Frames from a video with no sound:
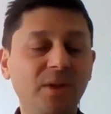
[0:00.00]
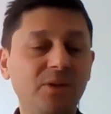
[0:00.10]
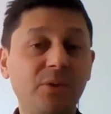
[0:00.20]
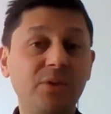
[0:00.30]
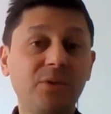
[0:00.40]

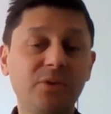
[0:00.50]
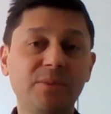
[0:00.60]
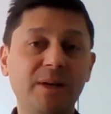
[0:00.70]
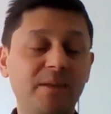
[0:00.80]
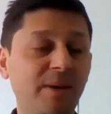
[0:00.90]
So we talked
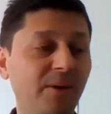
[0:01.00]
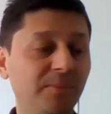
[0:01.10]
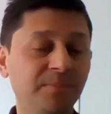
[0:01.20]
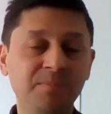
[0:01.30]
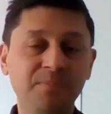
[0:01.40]
to Matt
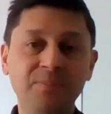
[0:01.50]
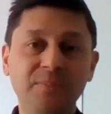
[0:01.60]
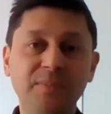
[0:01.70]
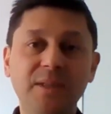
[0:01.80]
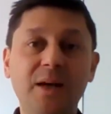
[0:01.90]
about
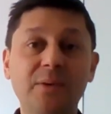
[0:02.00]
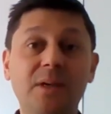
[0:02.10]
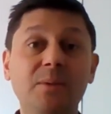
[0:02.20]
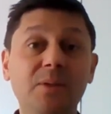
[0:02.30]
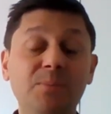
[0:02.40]
how his
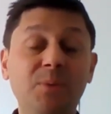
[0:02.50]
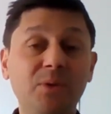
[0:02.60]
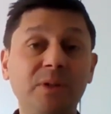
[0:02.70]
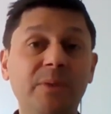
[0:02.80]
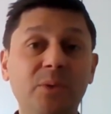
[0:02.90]
arm can
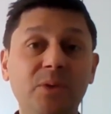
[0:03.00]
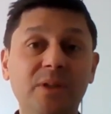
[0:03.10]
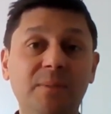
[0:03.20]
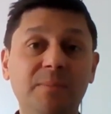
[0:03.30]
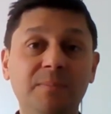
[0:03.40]
support him in the water.